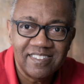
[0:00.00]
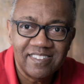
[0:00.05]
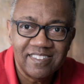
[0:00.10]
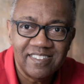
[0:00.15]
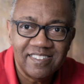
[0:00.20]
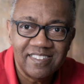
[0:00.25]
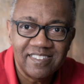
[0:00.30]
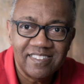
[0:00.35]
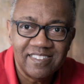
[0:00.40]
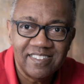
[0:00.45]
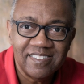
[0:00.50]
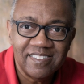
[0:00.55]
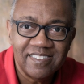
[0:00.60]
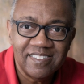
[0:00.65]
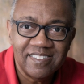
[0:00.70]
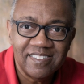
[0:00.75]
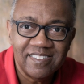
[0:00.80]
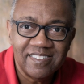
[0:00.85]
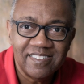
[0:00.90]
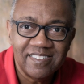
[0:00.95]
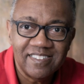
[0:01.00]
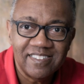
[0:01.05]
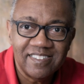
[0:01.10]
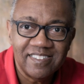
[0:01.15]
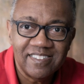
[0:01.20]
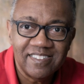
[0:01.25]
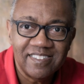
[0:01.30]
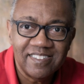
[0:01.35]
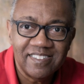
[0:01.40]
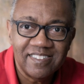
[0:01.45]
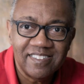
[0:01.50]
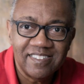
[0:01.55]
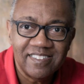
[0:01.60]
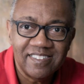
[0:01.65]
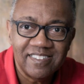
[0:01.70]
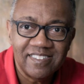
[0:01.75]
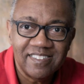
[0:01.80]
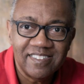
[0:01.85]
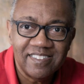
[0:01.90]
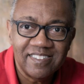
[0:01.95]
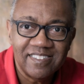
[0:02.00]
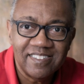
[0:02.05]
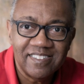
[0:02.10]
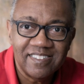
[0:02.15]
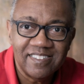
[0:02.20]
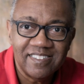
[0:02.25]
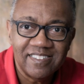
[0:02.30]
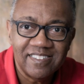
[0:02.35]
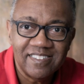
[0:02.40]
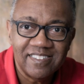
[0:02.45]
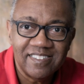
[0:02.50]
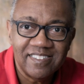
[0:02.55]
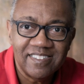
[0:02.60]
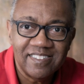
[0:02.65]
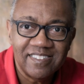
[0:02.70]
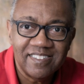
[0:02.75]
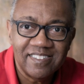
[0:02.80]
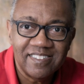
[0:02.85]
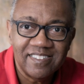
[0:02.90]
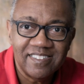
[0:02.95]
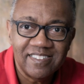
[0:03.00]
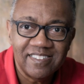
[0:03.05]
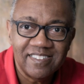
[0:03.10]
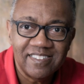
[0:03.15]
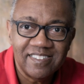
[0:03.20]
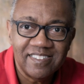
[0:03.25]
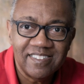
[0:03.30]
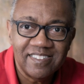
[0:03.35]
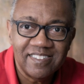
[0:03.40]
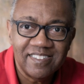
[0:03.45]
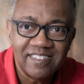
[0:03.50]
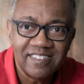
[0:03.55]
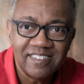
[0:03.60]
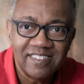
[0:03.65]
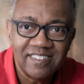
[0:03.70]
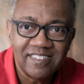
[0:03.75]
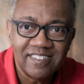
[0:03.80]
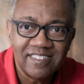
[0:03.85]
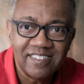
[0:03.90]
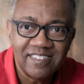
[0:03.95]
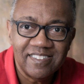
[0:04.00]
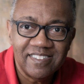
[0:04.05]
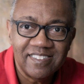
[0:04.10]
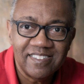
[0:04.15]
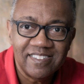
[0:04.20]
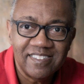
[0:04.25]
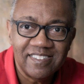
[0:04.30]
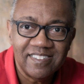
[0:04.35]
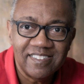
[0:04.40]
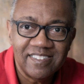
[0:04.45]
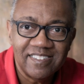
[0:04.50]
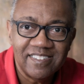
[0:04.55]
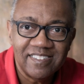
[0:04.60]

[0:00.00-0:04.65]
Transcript: Nobody speaks.